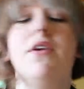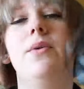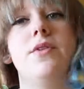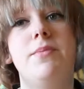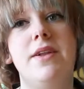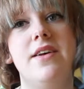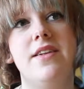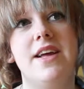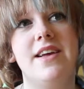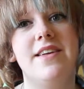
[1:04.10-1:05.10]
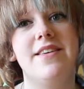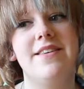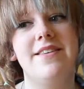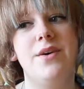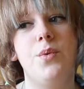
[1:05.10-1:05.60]
Fiona wants me to like
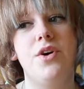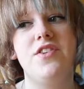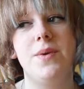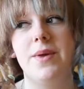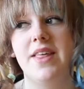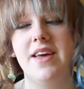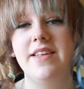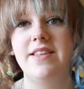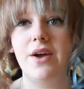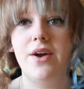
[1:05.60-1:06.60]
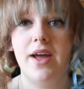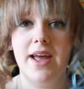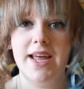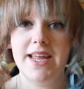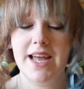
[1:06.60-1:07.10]
watch it with her, so
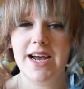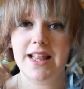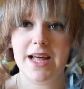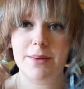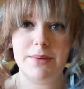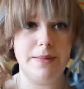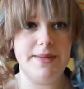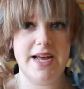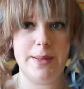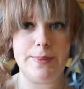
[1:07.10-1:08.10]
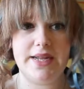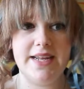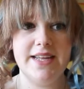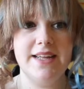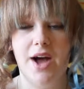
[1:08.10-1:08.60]
yeah, that might be
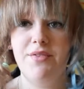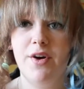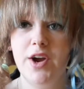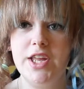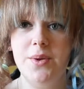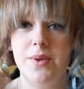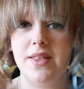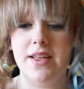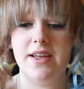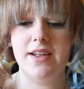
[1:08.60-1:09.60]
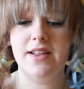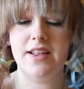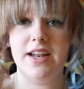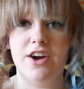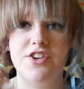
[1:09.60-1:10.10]
happening. How far are you in the
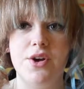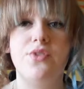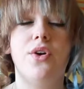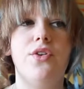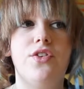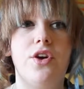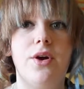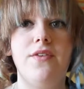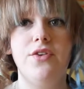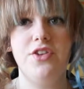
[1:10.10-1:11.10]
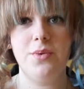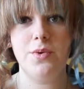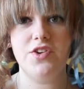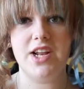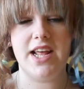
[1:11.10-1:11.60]
narratives? Also, if you're still
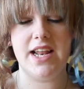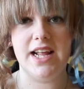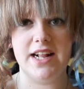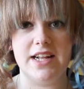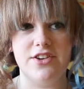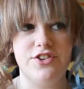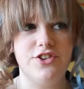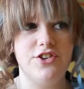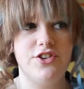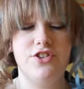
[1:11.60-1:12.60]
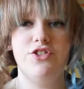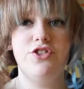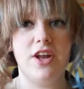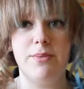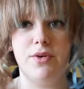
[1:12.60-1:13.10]
watching it in English,
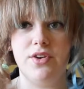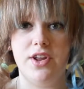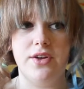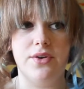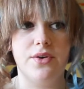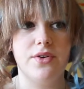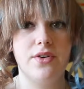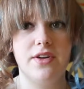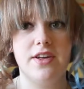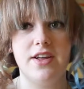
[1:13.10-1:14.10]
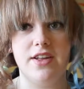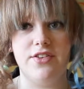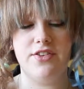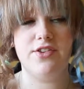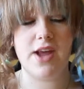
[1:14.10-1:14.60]
shame on you,
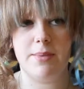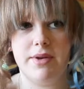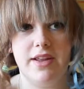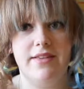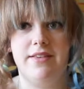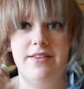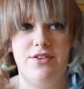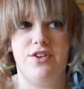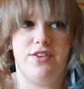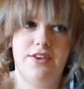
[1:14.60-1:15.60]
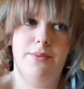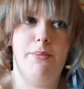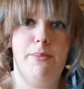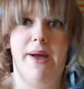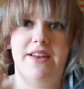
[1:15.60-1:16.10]
because Japanese is just
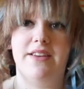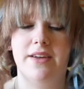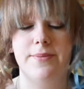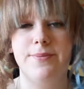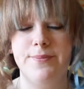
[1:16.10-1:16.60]
better.